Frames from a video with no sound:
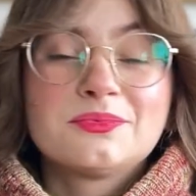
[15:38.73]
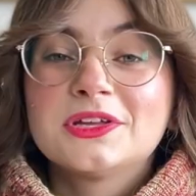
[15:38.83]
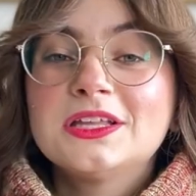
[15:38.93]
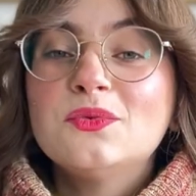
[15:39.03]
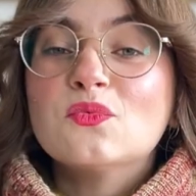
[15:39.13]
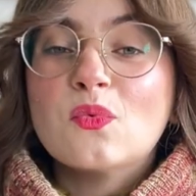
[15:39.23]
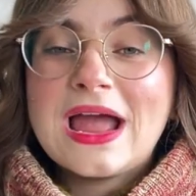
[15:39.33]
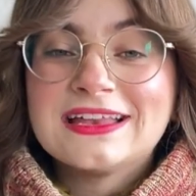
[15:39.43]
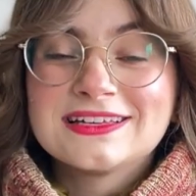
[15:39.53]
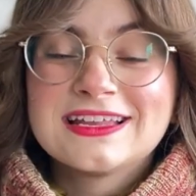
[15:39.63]
really
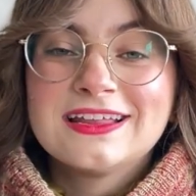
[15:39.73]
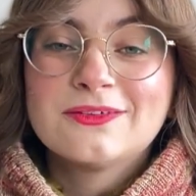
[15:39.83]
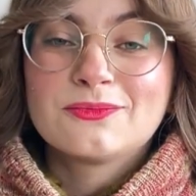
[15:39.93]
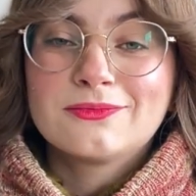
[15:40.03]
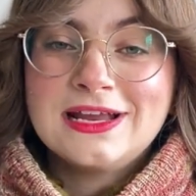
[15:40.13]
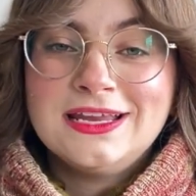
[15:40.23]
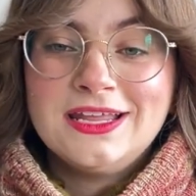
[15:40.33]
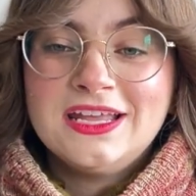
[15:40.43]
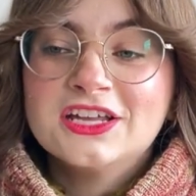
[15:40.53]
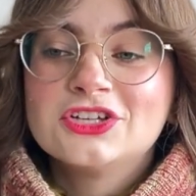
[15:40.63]
wet,
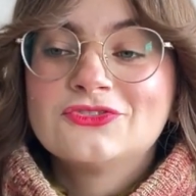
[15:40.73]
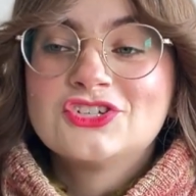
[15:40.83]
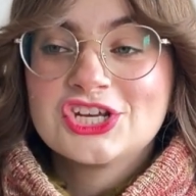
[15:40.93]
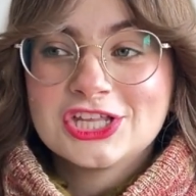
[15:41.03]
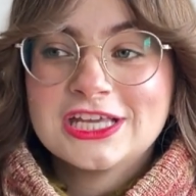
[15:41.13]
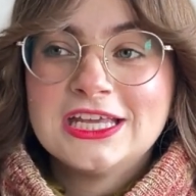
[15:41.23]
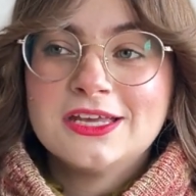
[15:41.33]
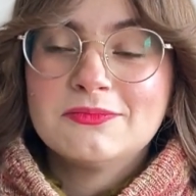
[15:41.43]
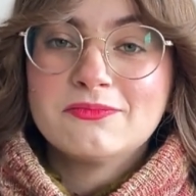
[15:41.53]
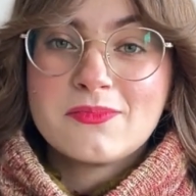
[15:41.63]
rainy,
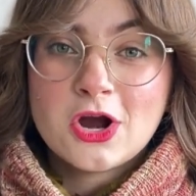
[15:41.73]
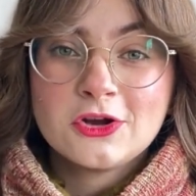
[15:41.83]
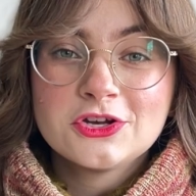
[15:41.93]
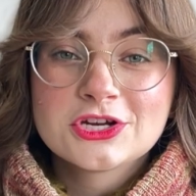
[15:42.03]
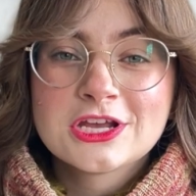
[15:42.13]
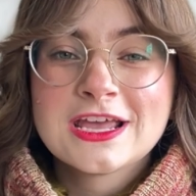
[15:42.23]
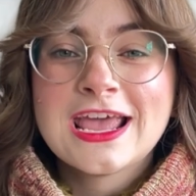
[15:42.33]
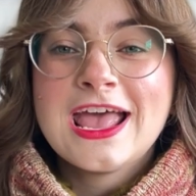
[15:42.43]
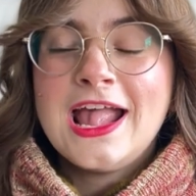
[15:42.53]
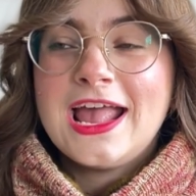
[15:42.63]
chilly March,
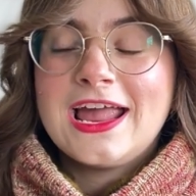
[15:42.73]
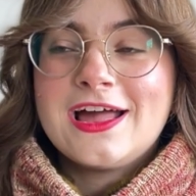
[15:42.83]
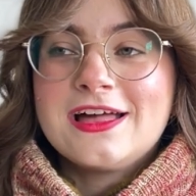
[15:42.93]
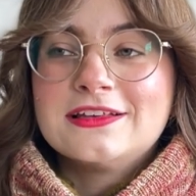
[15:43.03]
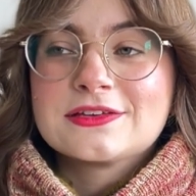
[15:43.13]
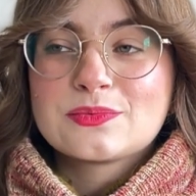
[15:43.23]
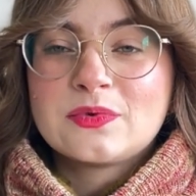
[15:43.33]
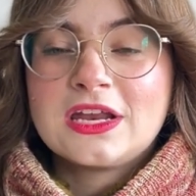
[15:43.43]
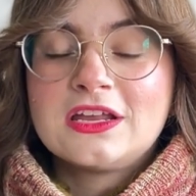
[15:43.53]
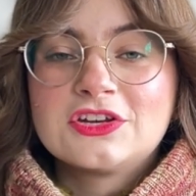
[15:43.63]
and when
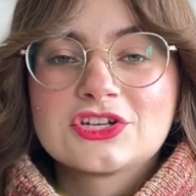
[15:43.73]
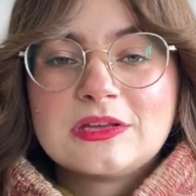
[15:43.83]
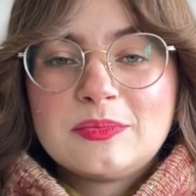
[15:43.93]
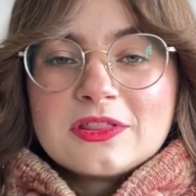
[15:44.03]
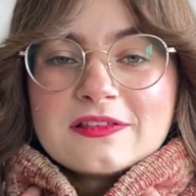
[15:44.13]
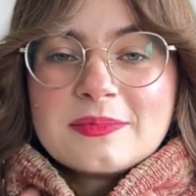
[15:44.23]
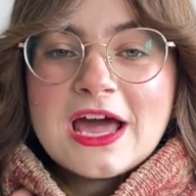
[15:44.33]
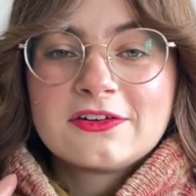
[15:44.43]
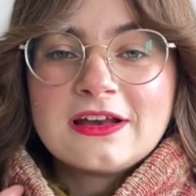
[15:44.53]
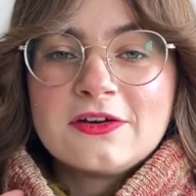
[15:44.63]
I initially put this
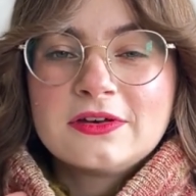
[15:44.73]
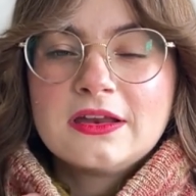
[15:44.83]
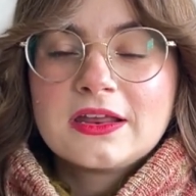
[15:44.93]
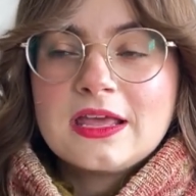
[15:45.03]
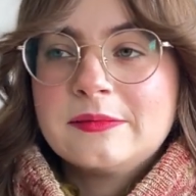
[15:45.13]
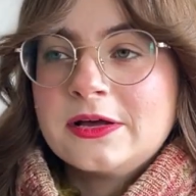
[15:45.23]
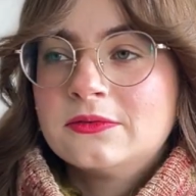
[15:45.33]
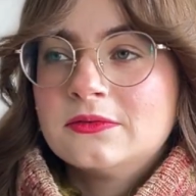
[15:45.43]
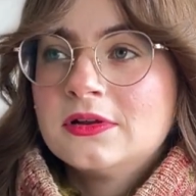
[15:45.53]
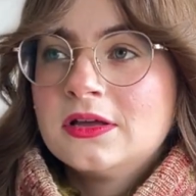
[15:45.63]
pattern out, it came out
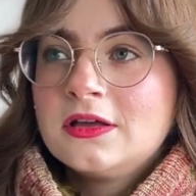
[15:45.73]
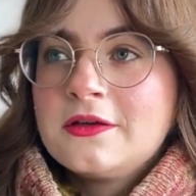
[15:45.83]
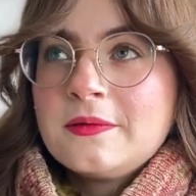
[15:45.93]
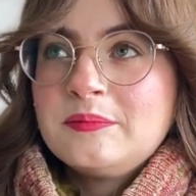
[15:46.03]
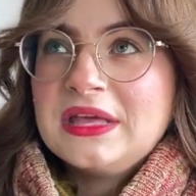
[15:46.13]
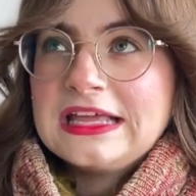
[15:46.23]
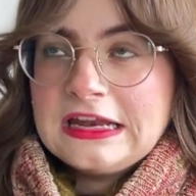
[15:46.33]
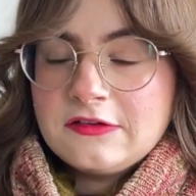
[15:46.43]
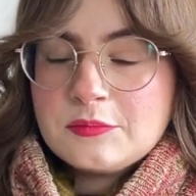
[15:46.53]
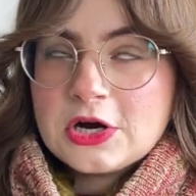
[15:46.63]
beginning
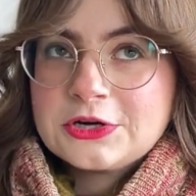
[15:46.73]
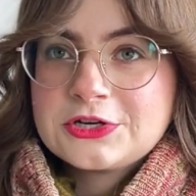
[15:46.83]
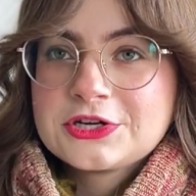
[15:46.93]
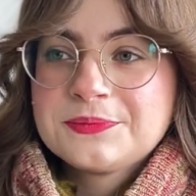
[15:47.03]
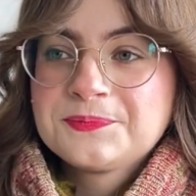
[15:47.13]
of March.